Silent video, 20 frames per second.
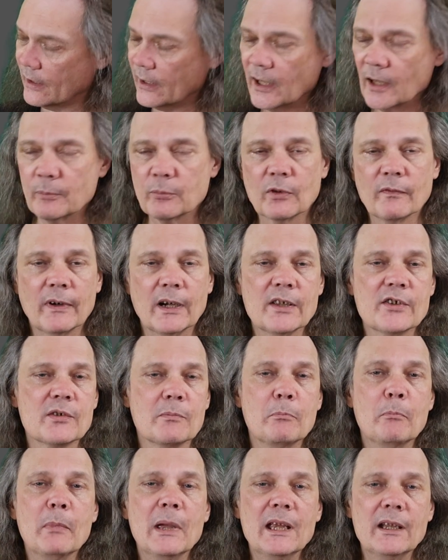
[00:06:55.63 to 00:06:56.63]
It provides
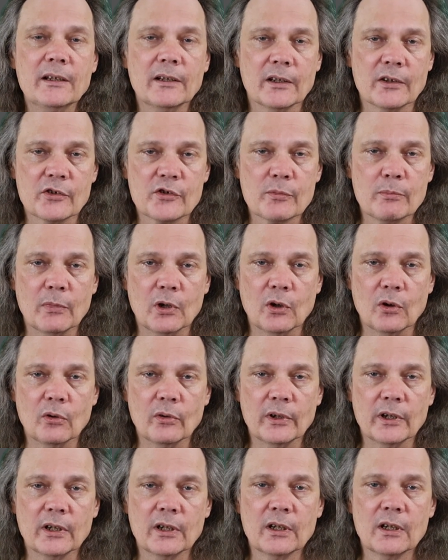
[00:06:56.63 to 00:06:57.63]
a maintenance
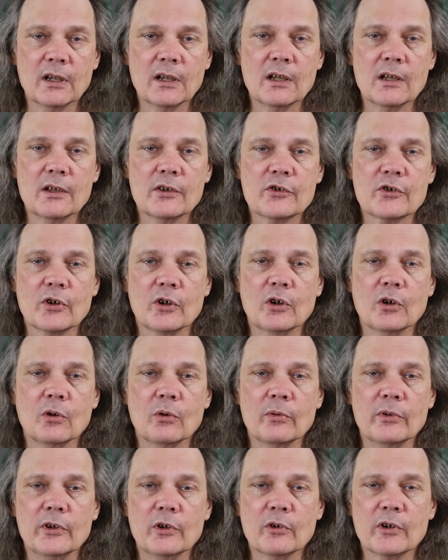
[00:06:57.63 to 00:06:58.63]
mode,
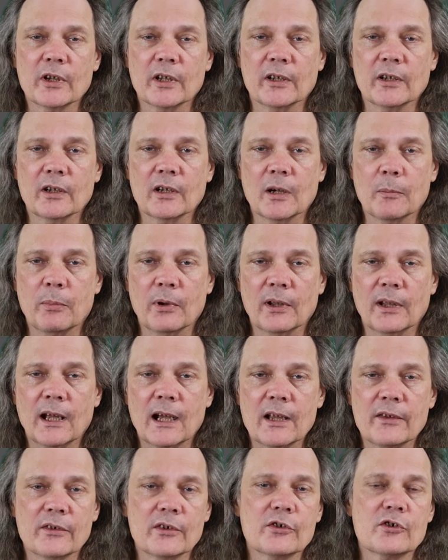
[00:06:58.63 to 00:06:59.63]
so you can
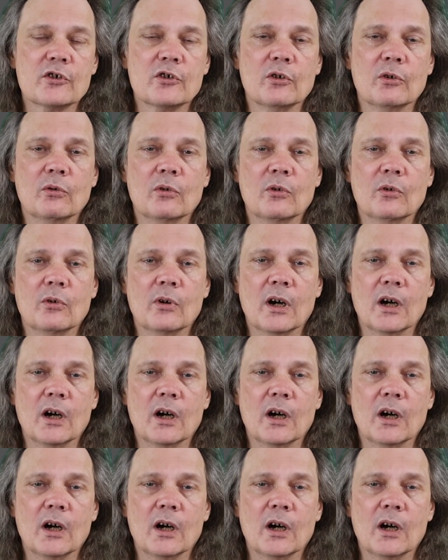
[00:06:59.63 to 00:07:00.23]
apply this to